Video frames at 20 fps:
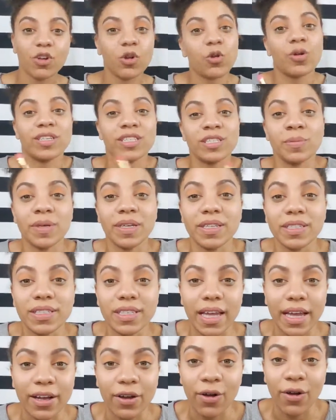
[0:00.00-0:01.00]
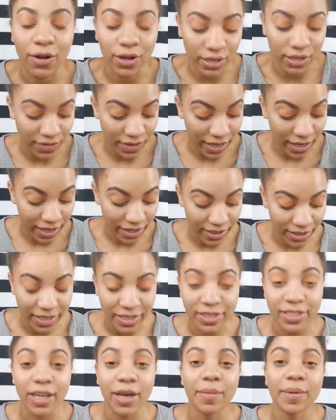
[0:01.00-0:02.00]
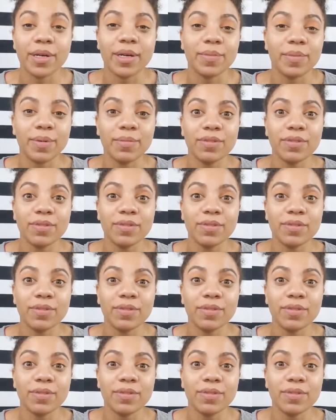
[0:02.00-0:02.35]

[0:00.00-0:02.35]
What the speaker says: Christmas, like all of the holidays coming up.